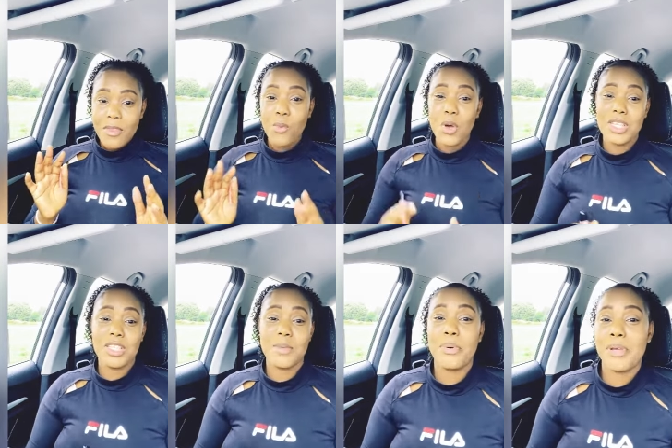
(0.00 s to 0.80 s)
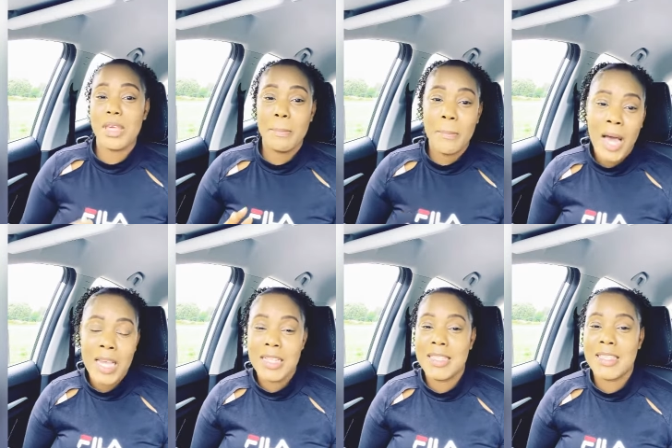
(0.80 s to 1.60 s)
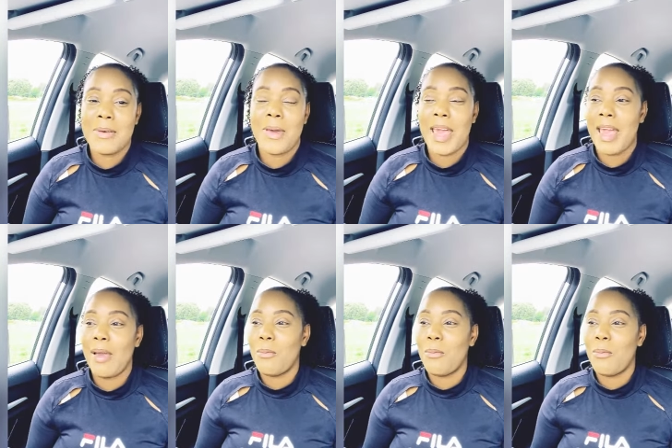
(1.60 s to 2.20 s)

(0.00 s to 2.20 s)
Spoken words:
Once you put your mind to it,